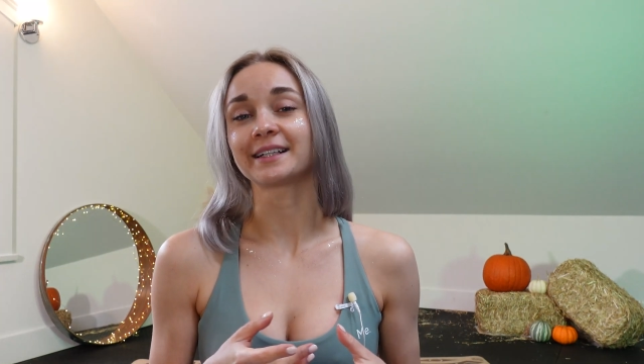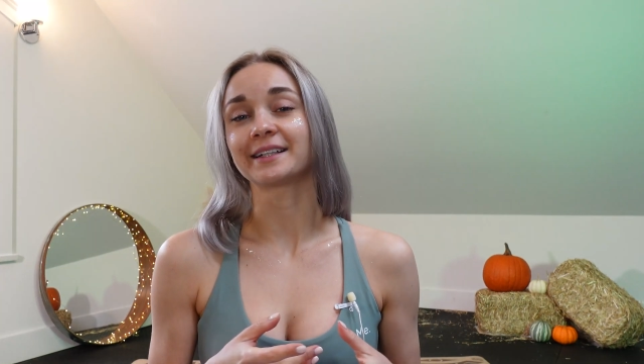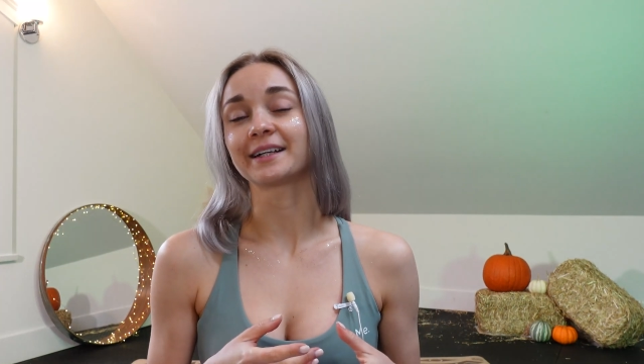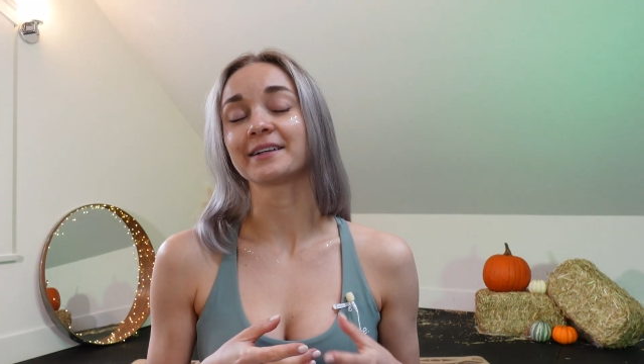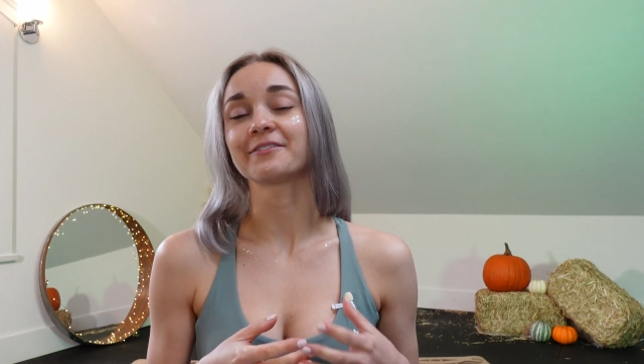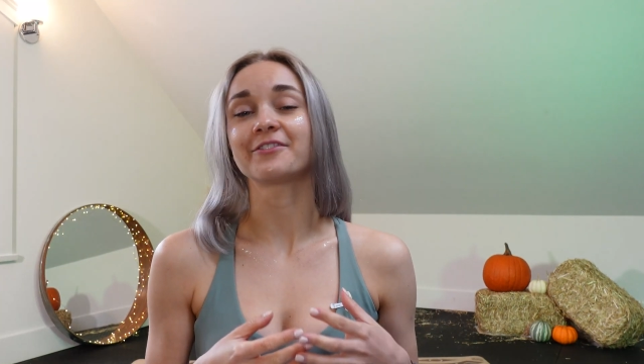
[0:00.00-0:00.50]

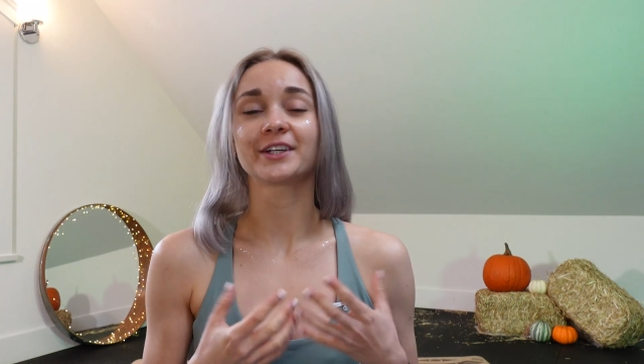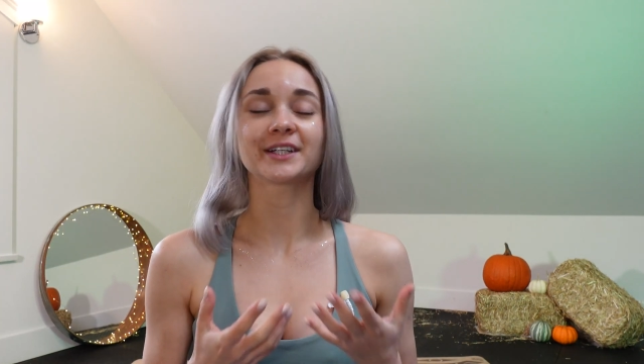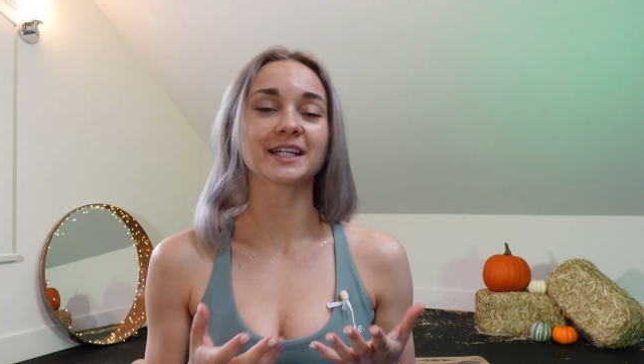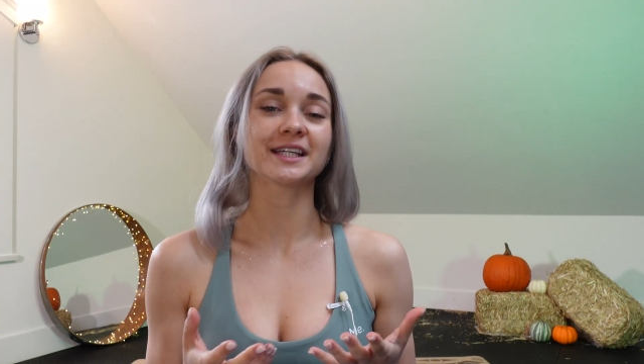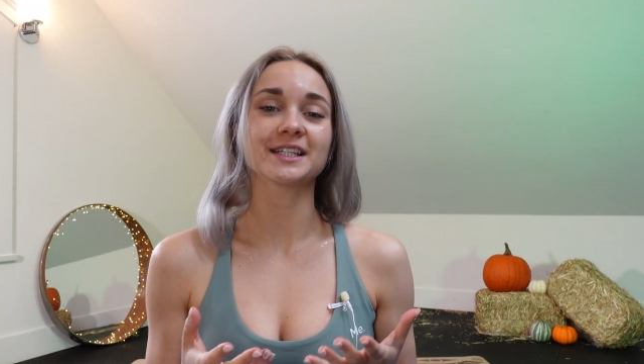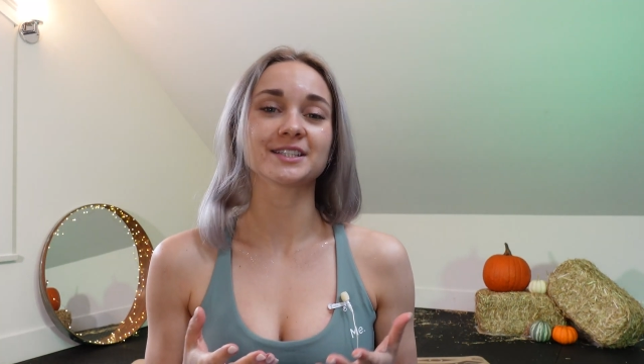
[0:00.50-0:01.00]
are
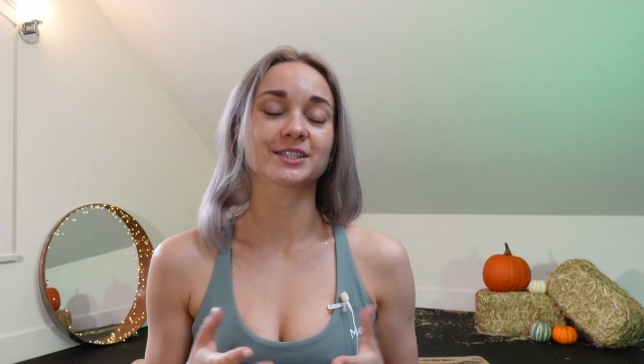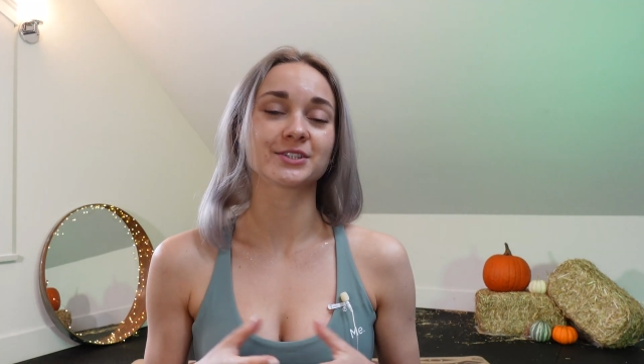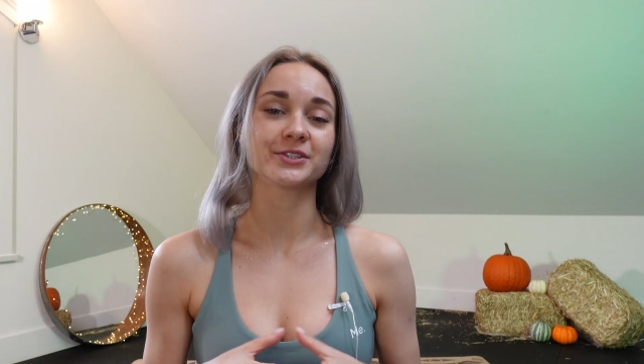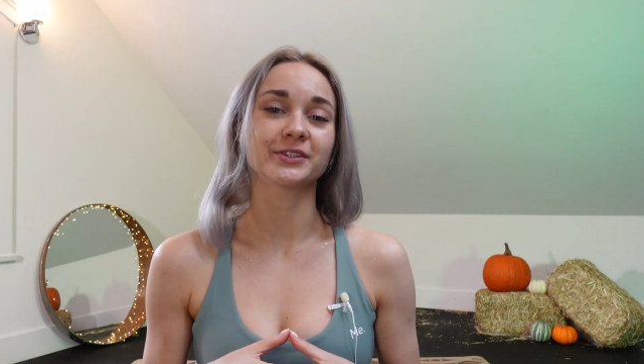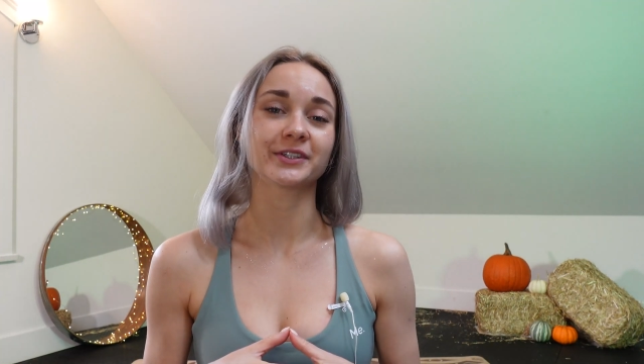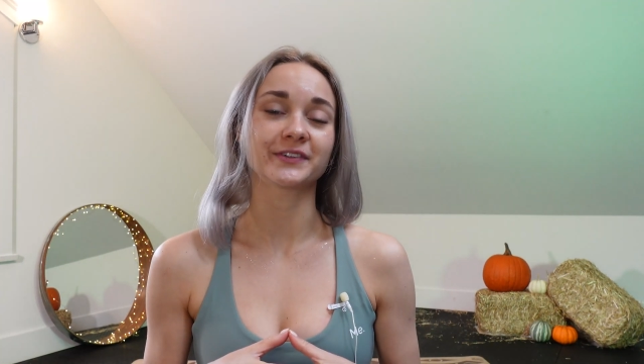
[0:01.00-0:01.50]
very easy
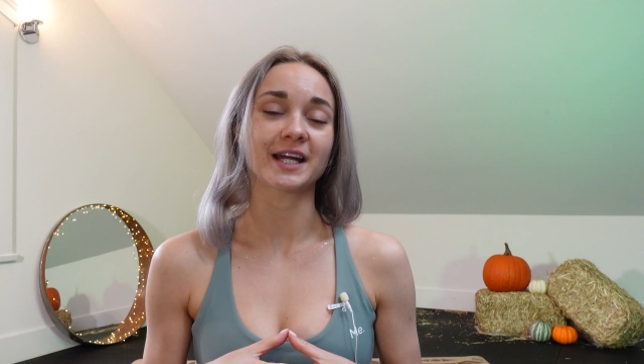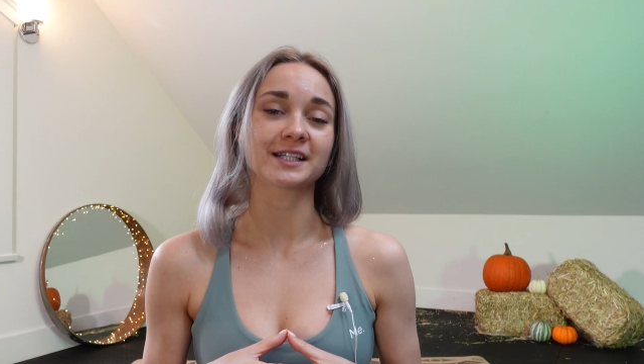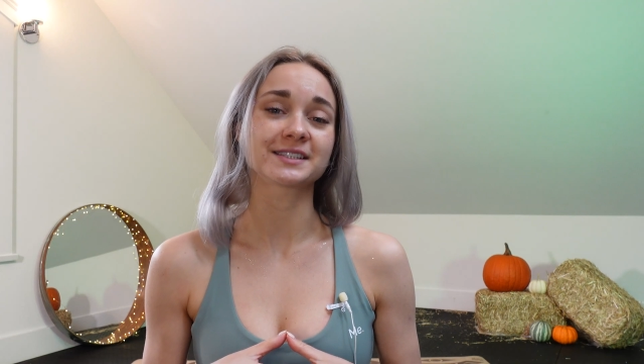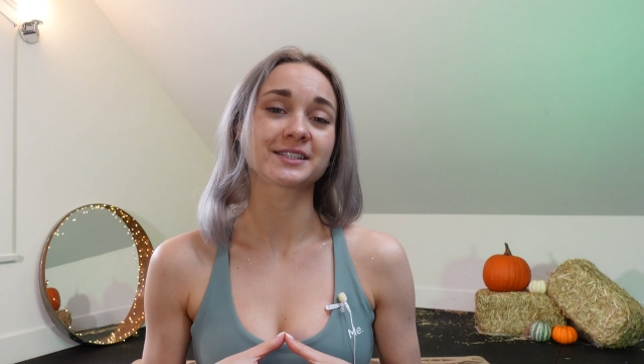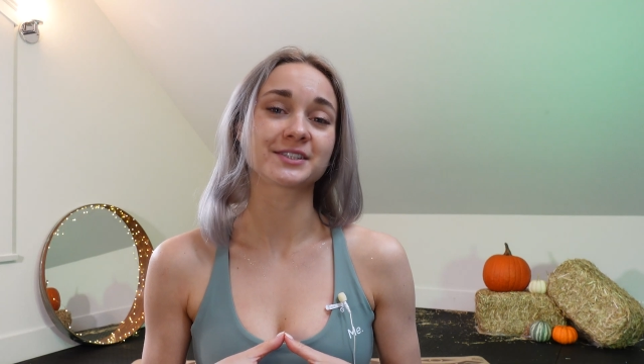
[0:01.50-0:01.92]
to correct,